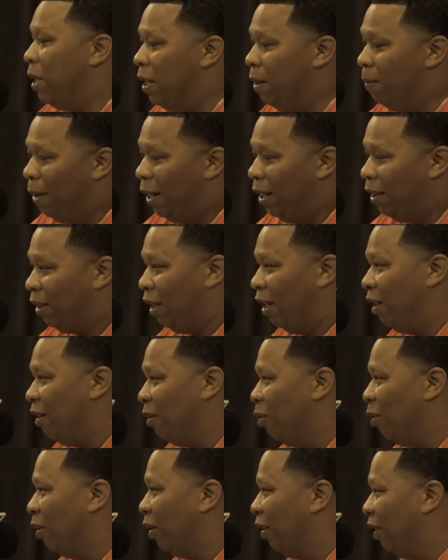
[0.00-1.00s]
I mean, my
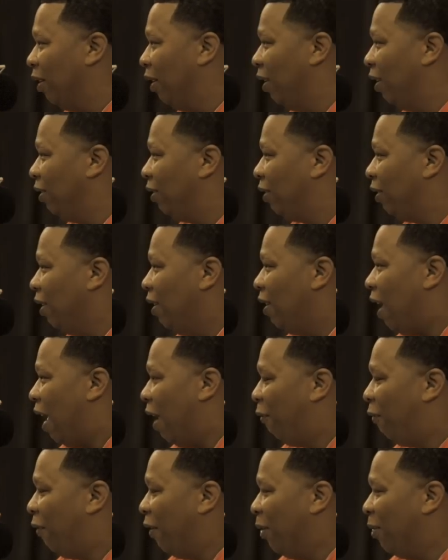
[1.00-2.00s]
thing was
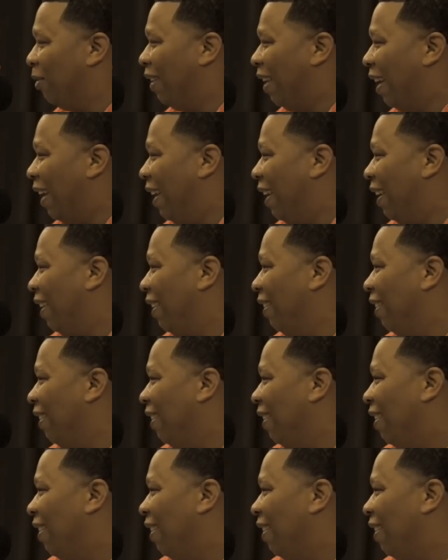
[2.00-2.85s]
I felt like,